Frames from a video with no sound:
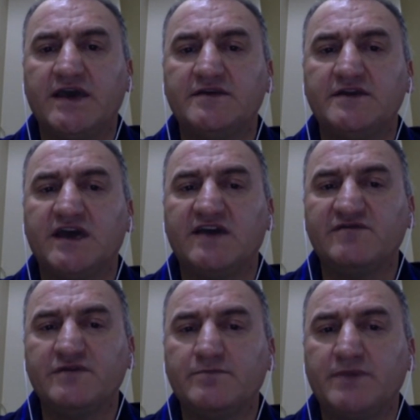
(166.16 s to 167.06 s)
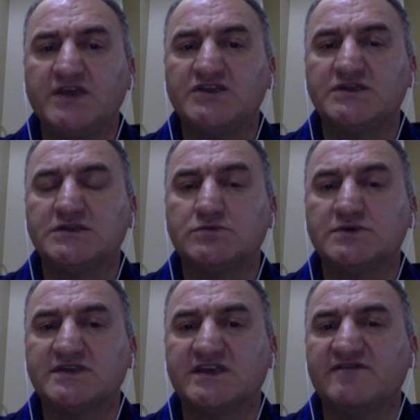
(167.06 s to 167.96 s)
And every patient
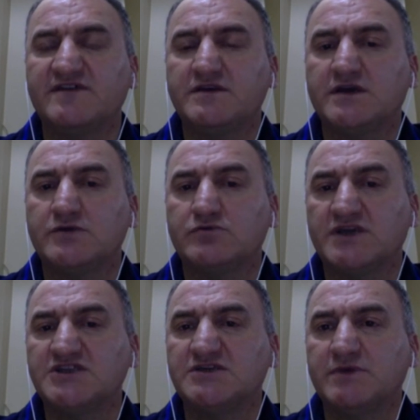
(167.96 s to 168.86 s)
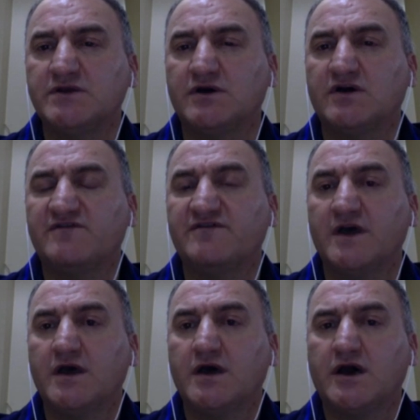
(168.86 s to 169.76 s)
was given a regimen of
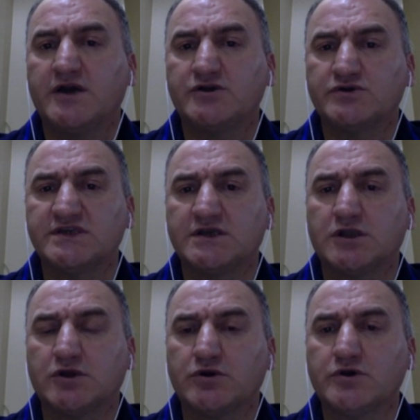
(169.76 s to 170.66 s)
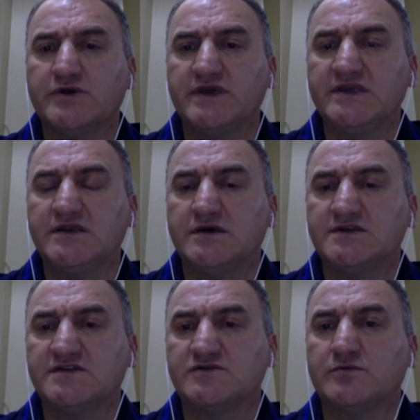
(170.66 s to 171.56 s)
hydroxychloroquine,
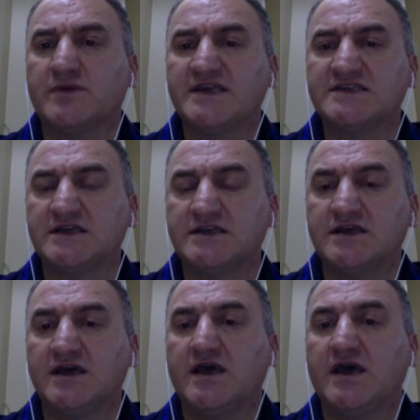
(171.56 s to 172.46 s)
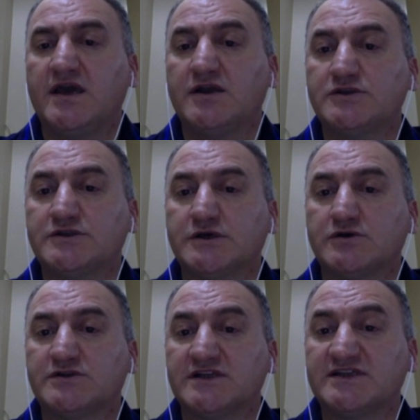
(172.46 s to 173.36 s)
azithromycin, and
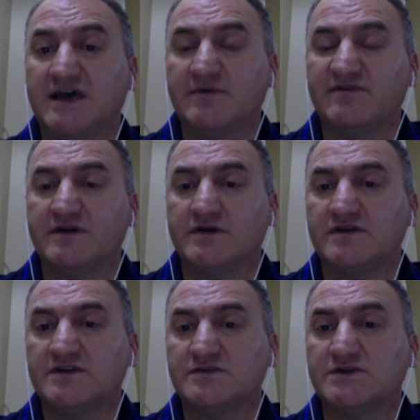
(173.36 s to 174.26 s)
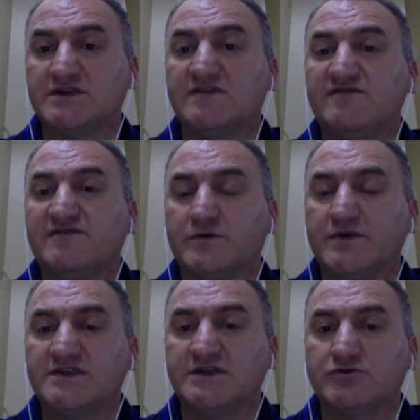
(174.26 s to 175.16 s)
also oseltamivir. This was an
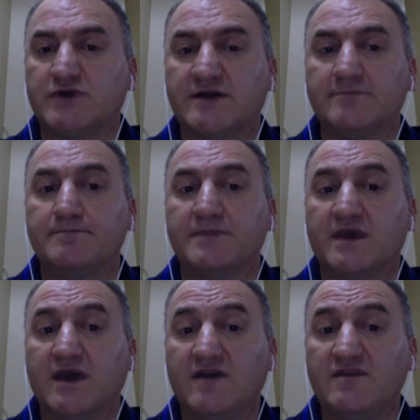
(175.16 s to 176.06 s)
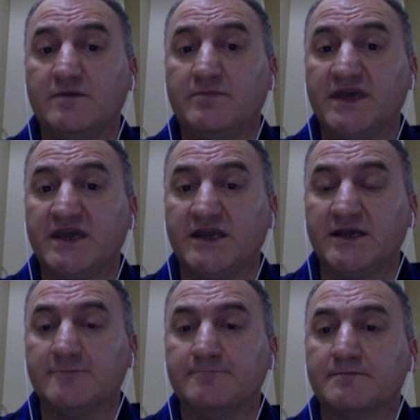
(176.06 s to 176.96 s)
influenza drug in the
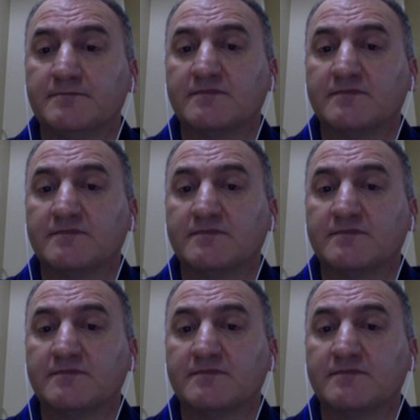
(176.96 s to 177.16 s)
beginning.